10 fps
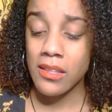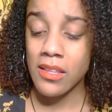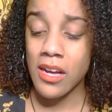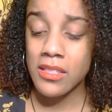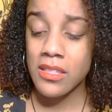
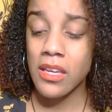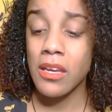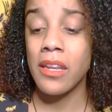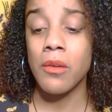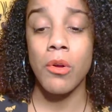not seeing
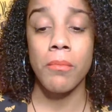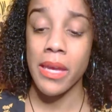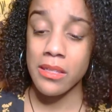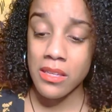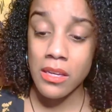any
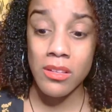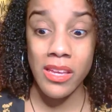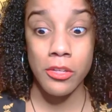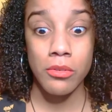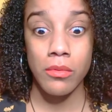romantic
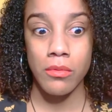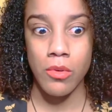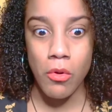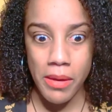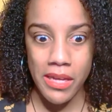like
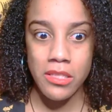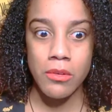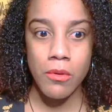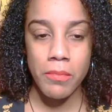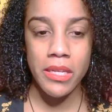
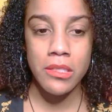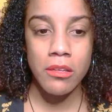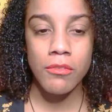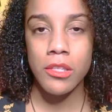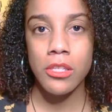romantic
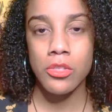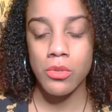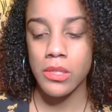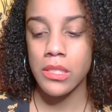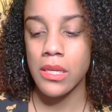romantic feelings
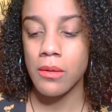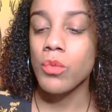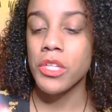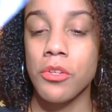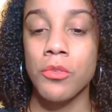towards them
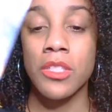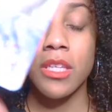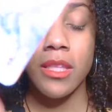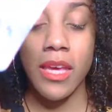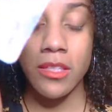you
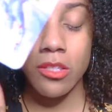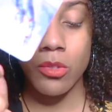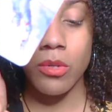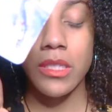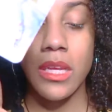see the ace of
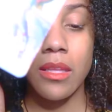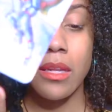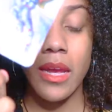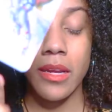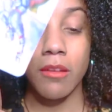swords and the
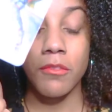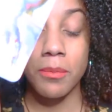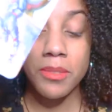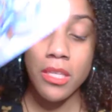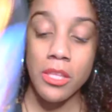knight of
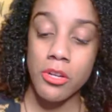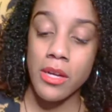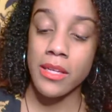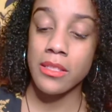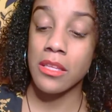cups together
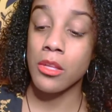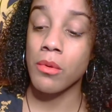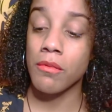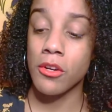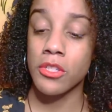guys in the
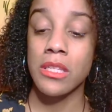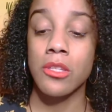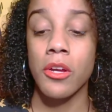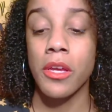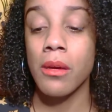reverse that's
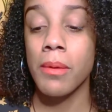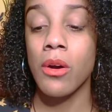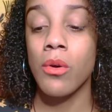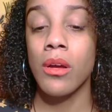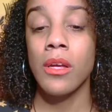talking
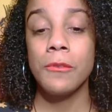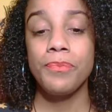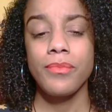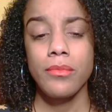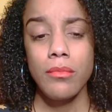about
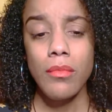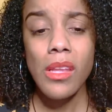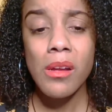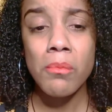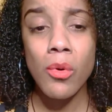
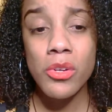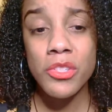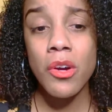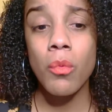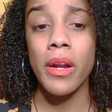more
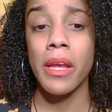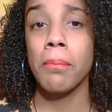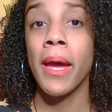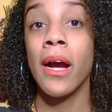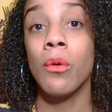so wanting
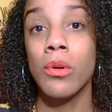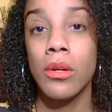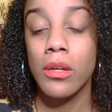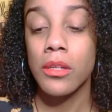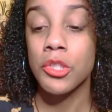
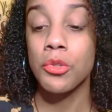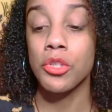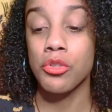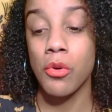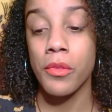power to
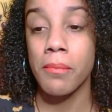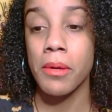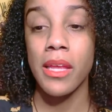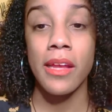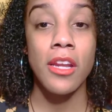control them
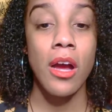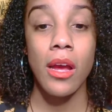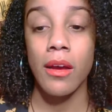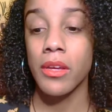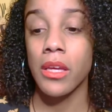but not
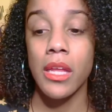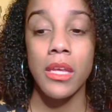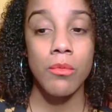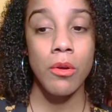having any